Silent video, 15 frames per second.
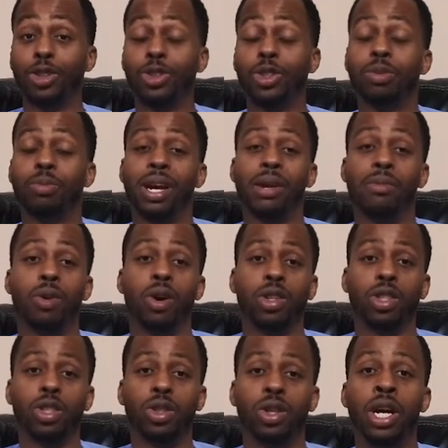Jermaine
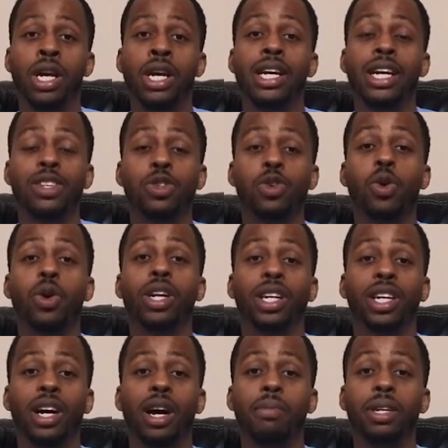Marshall, is going to
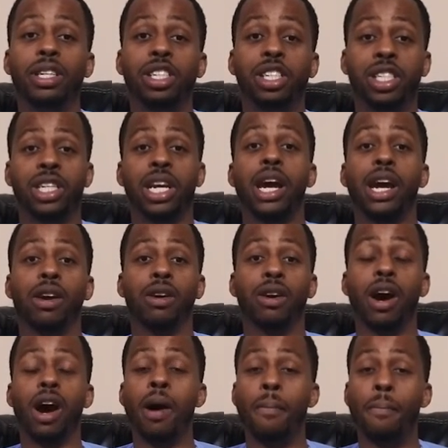come and share
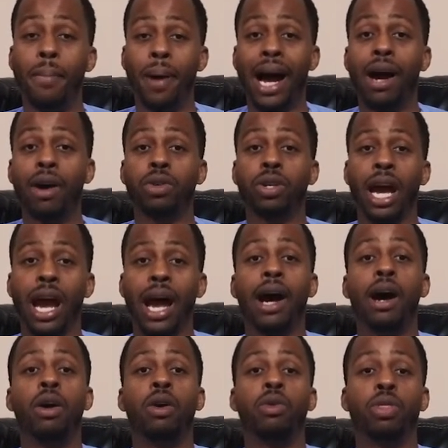about
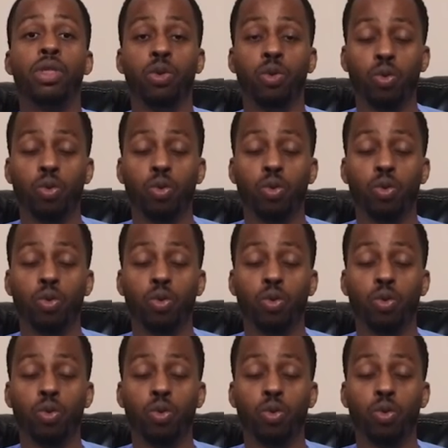how the